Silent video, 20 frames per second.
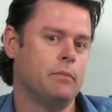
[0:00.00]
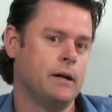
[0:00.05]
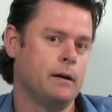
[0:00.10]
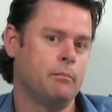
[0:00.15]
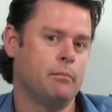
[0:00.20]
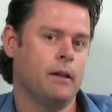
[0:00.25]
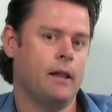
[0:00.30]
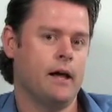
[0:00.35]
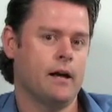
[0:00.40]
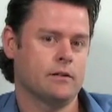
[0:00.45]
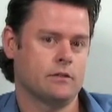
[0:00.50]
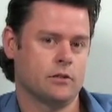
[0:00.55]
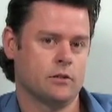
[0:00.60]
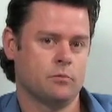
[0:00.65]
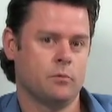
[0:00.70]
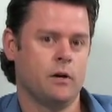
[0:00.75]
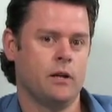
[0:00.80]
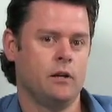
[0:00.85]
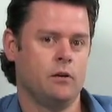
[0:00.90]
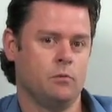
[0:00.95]
plus is
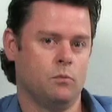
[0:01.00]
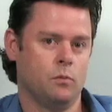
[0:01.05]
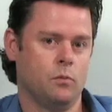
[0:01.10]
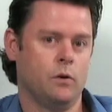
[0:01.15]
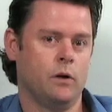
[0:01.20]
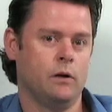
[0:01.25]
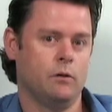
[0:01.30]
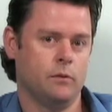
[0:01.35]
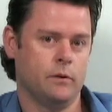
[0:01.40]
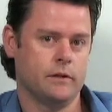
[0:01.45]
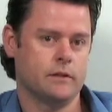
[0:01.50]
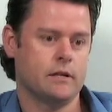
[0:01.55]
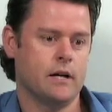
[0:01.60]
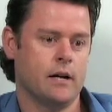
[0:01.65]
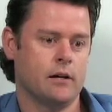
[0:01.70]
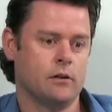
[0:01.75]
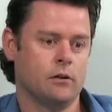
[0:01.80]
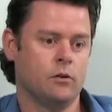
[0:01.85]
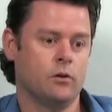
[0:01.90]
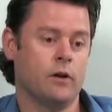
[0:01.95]
when we
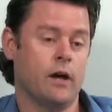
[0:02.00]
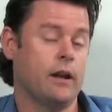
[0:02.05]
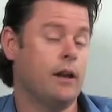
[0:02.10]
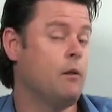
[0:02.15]
start to look at.